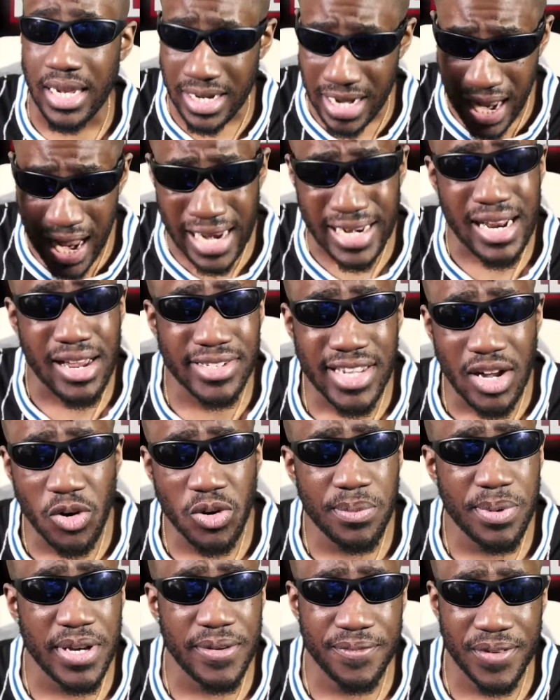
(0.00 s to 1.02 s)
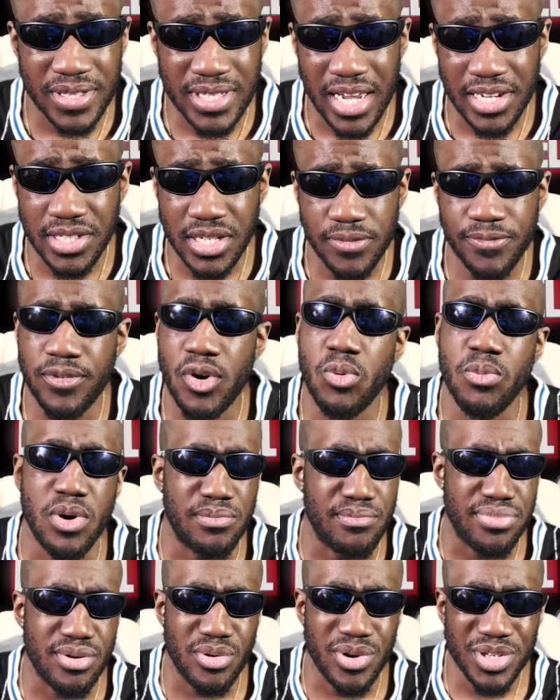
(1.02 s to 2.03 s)
And now he's not going to be in Fantastic Come on,
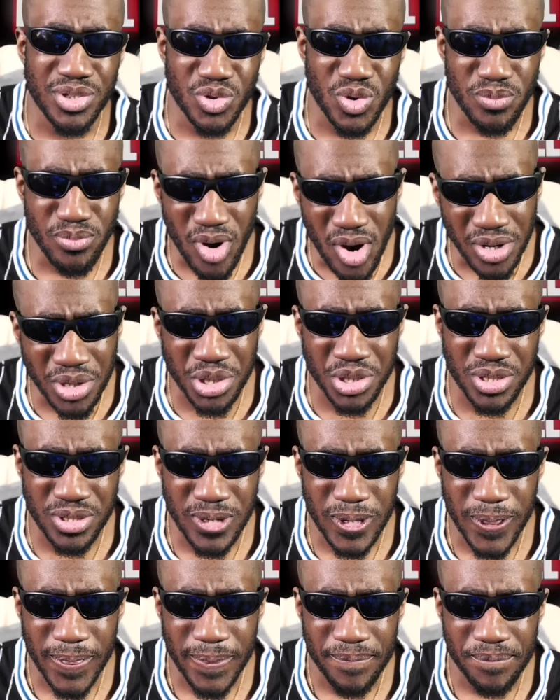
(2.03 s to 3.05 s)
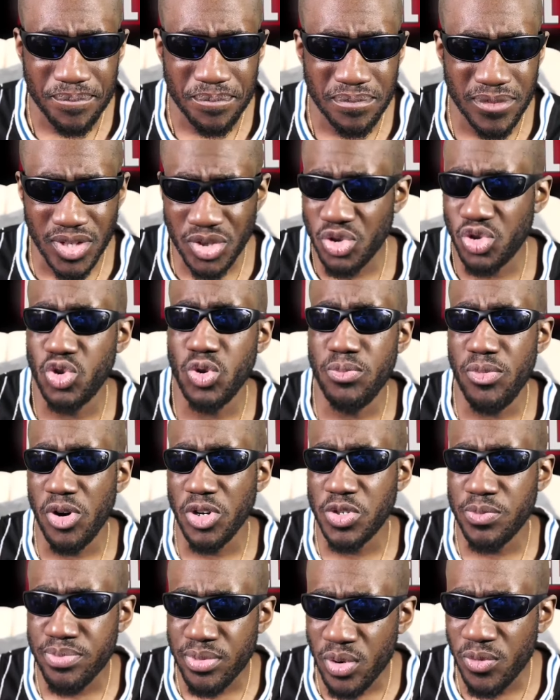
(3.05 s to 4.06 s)
bro. It's too much. It's too
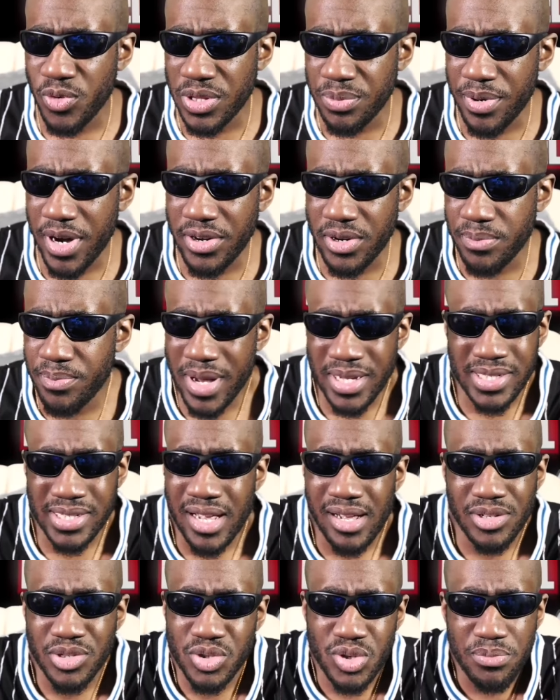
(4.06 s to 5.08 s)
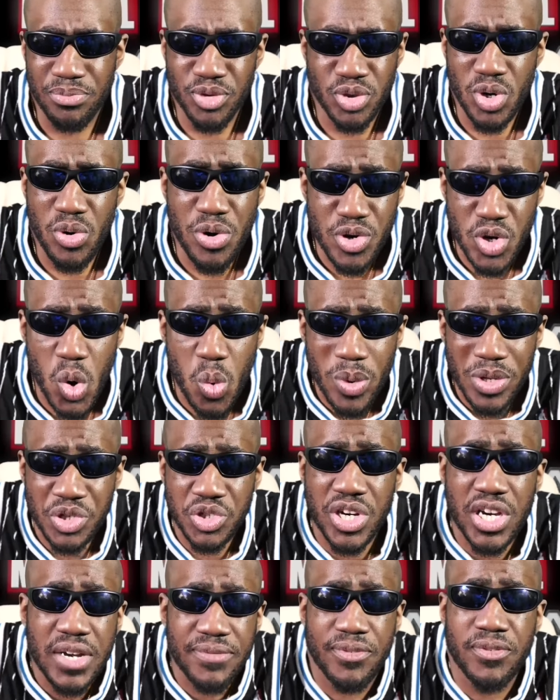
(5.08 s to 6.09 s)
much, bro, with Pedro Pascal. So I'm sorry, no one is
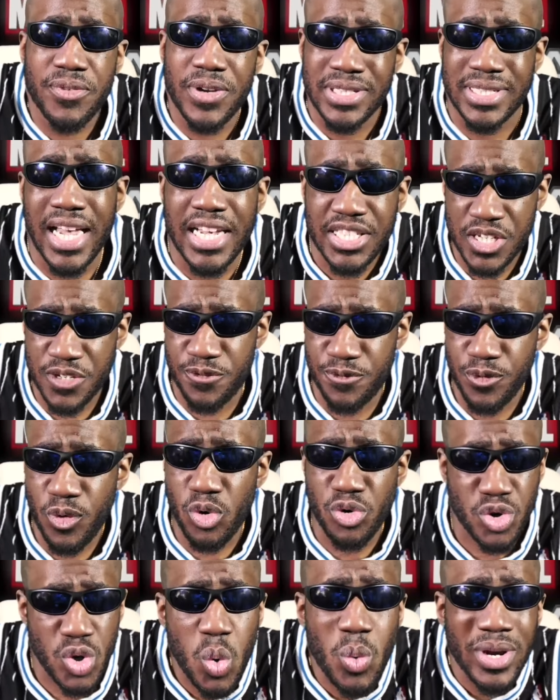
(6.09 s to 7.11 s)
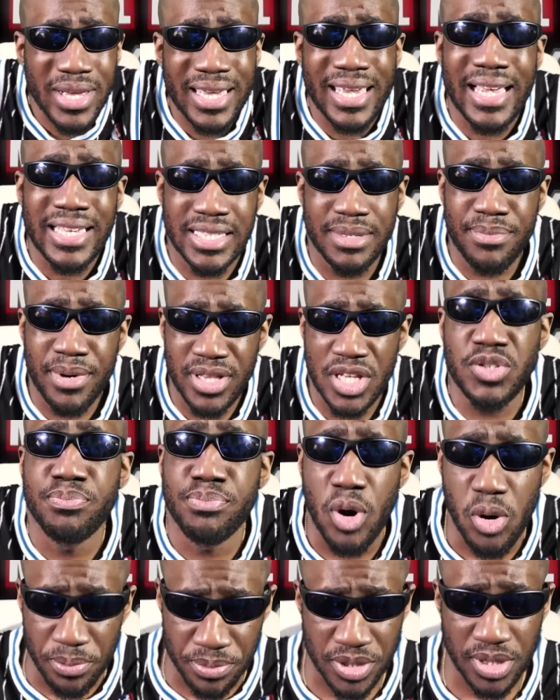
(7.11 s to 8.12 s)
checking for Fantastic Four. No one cares about these
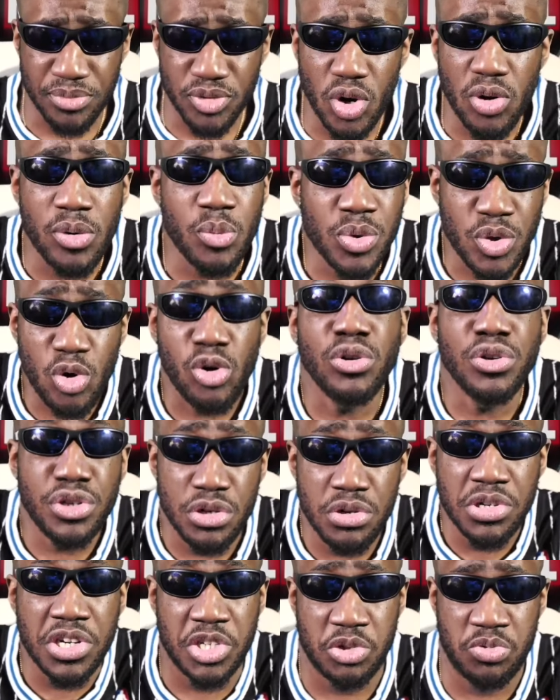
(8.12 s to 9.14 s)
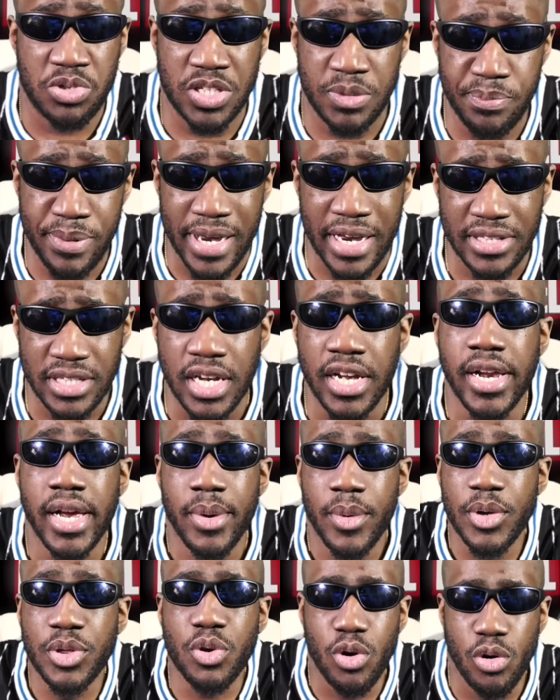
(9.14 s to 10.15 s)
bombs. I'm sorry, with all due disrespect,
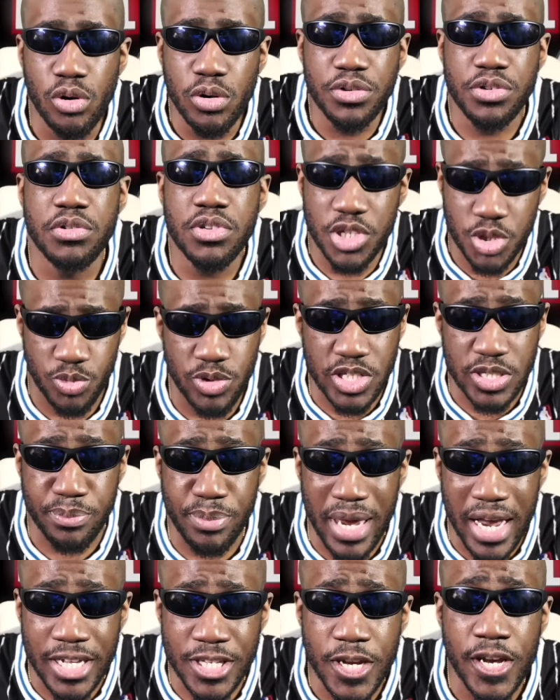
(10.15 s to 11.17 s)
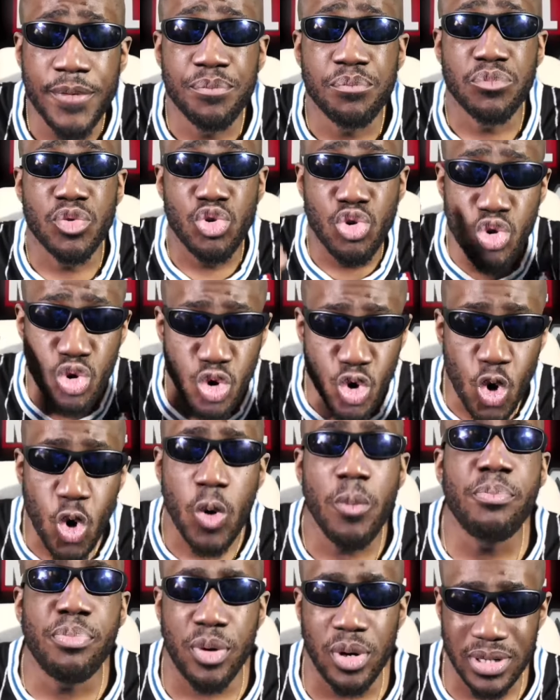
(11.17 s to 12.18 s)
with all due disrespect,
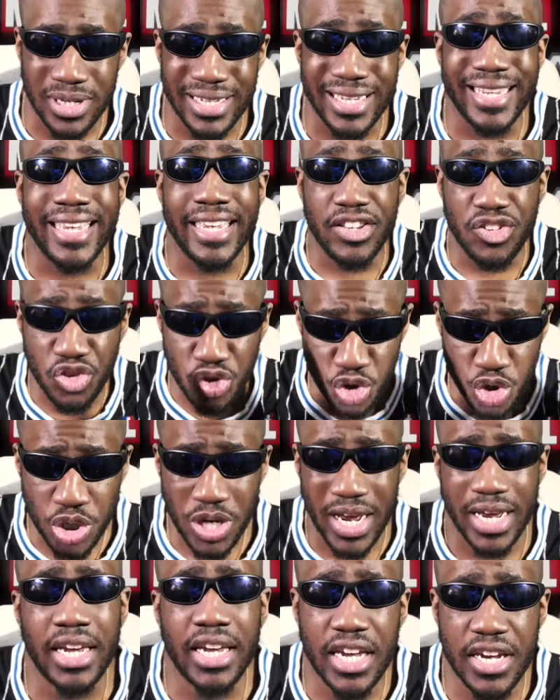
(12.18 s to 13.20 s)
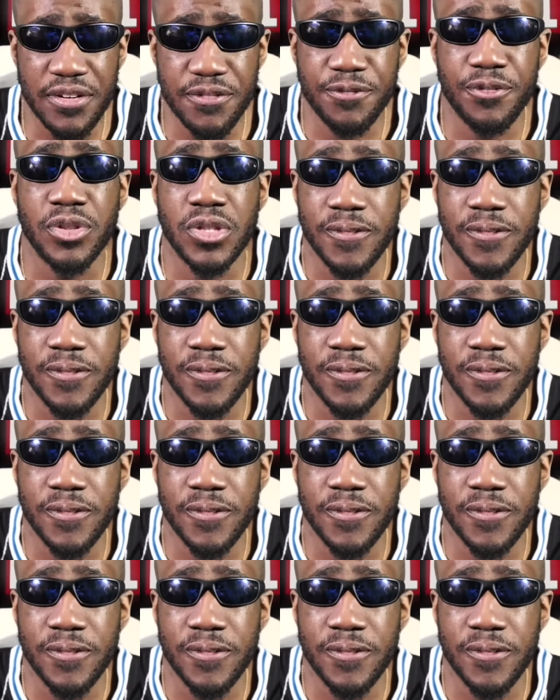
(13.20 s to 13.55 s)
nobody is checking for the